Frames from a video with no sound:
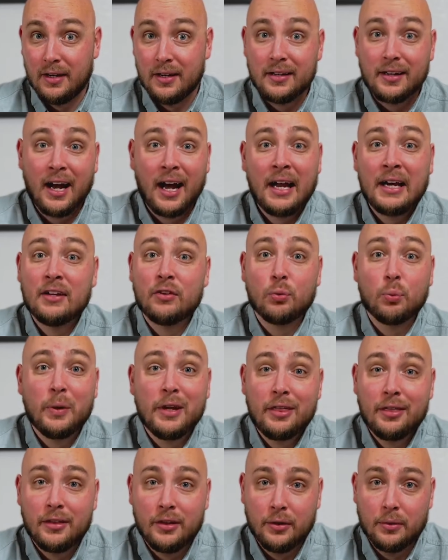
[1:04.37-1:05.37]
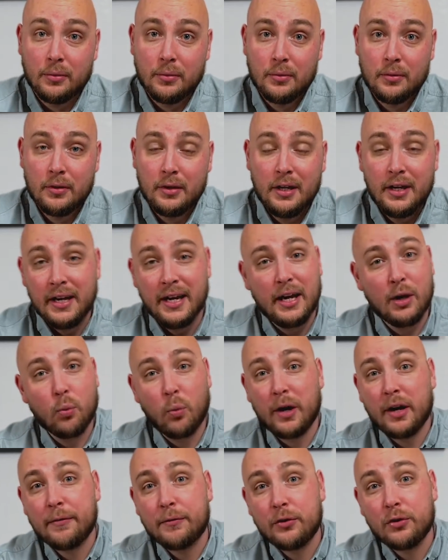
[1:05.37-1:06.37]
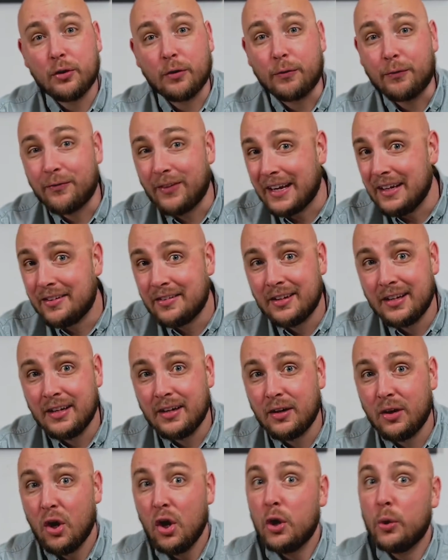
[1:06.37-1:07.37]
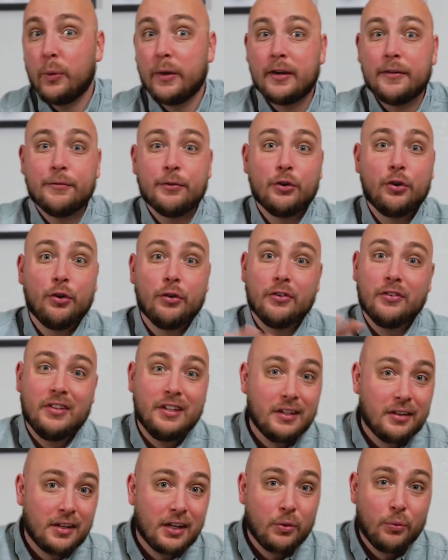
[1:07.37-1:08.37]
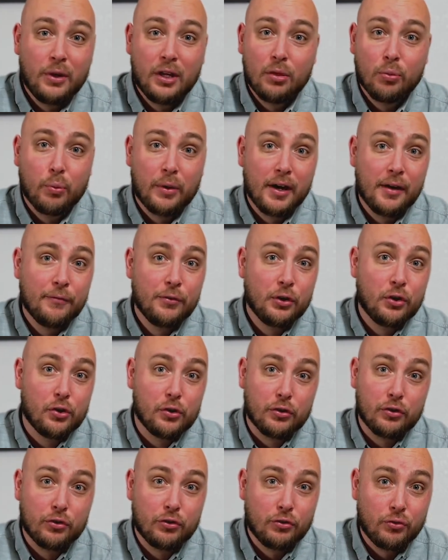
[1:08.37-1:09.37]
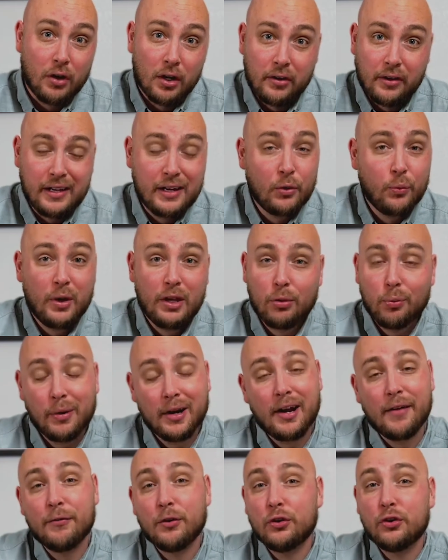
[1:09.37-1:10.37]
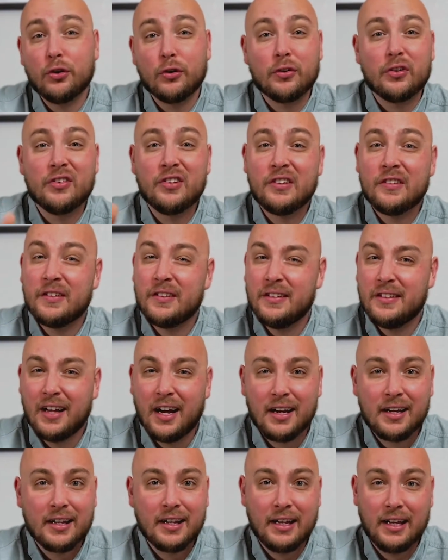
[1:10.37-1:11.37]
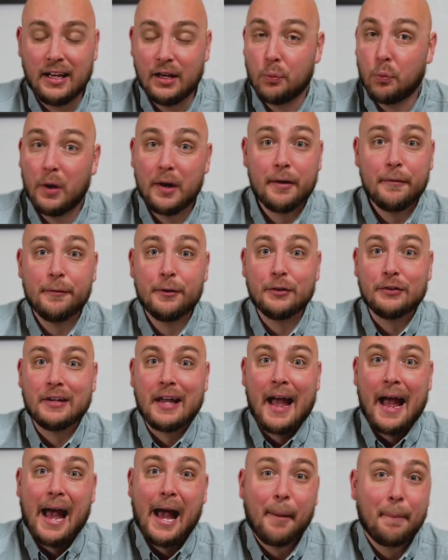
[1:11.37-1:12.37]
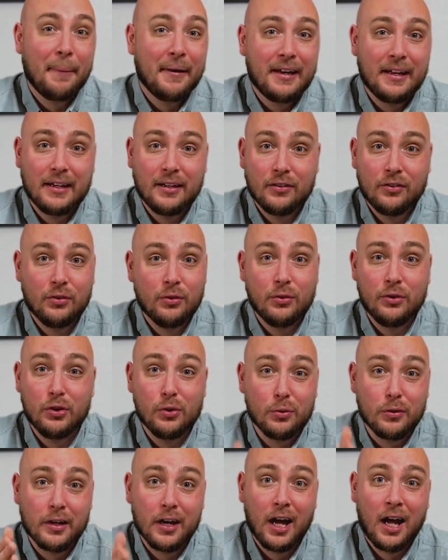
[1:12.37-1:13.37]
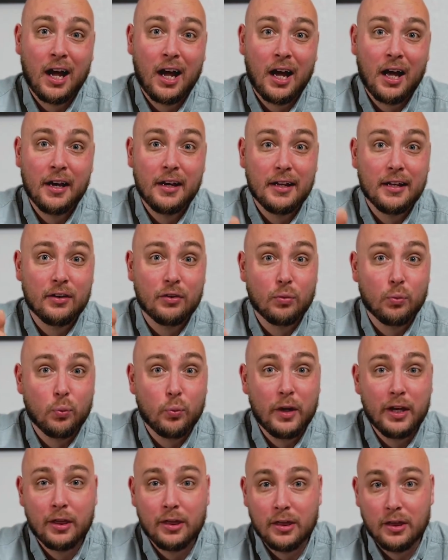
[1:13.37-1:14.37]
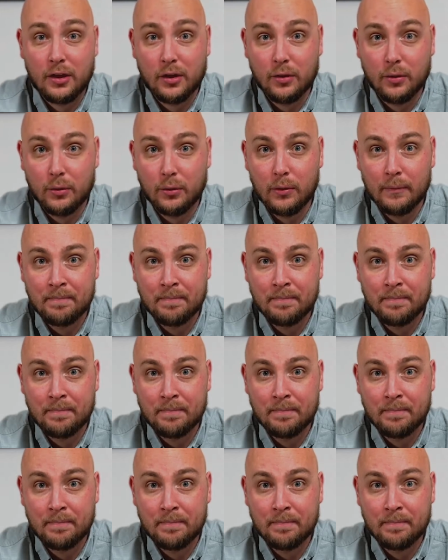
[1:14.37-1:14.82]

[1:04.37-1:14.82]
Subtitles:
God is with you in whatever you're facing, whatever you're dealing with, whatever you're struggling with, whatever you're stuck in, whatever's happening to you. God is with you.